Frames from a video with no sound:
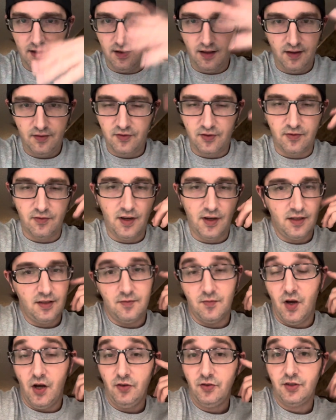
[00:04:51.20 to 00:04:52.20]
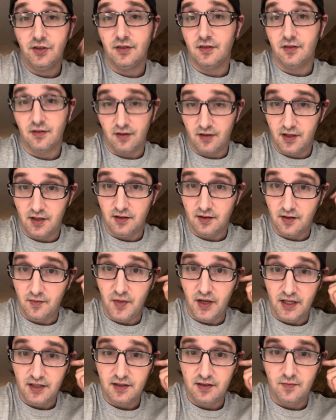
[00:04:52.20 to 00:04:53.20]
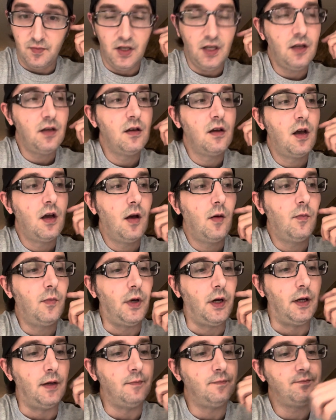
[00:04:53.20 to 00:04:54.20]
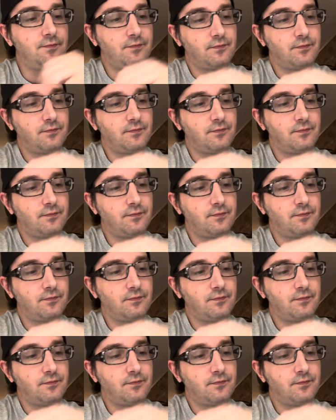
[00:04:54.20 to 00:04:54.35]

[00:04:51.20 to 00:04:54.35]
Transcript: left and right. Emotions are getting the best of me. But